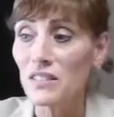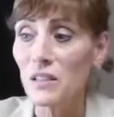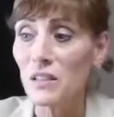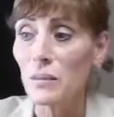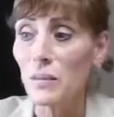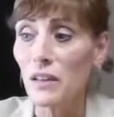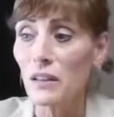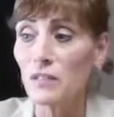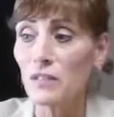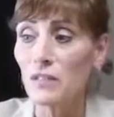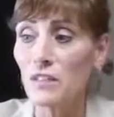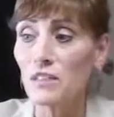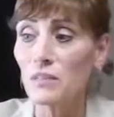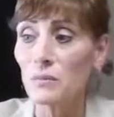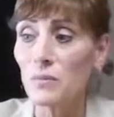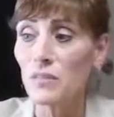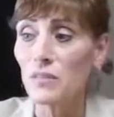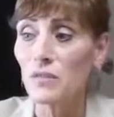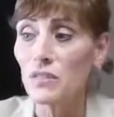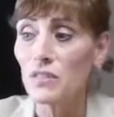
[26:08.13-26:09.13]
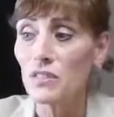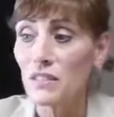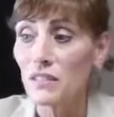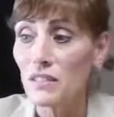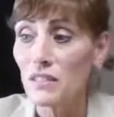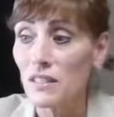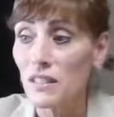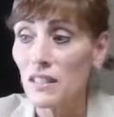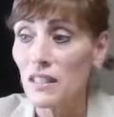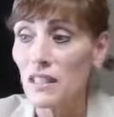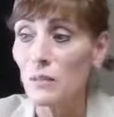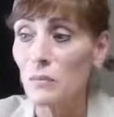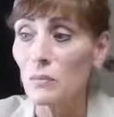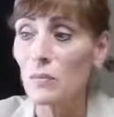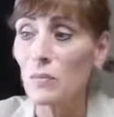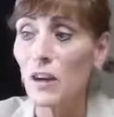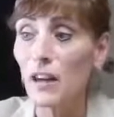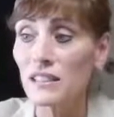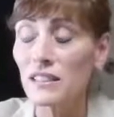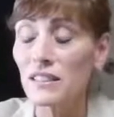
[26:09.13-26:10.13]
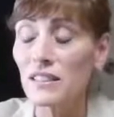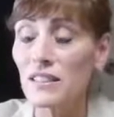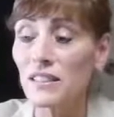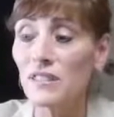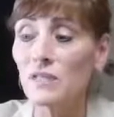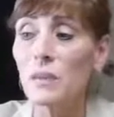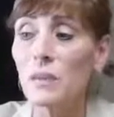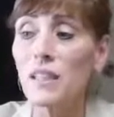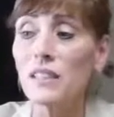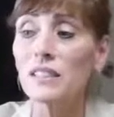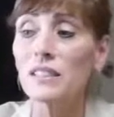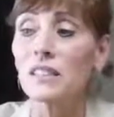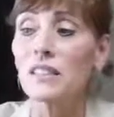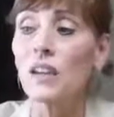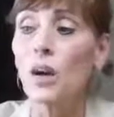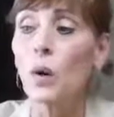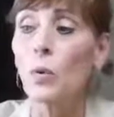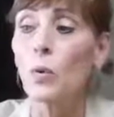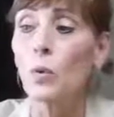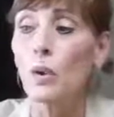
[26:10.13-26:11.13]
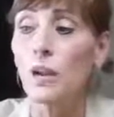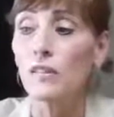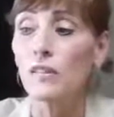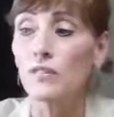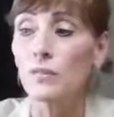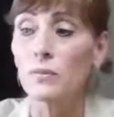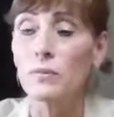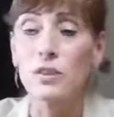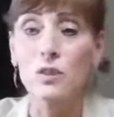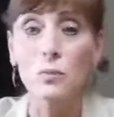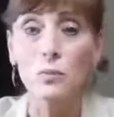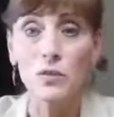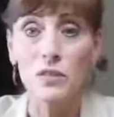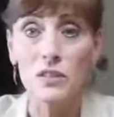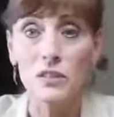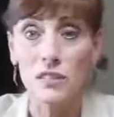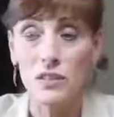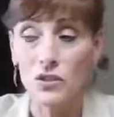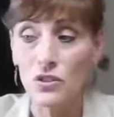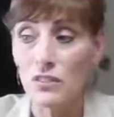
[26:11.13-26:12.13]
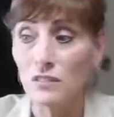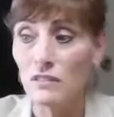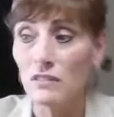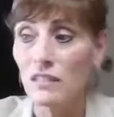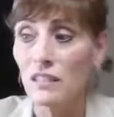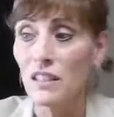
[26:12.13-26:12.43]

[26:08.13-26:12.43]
Hippocrates moved the practice of medicine away from superstition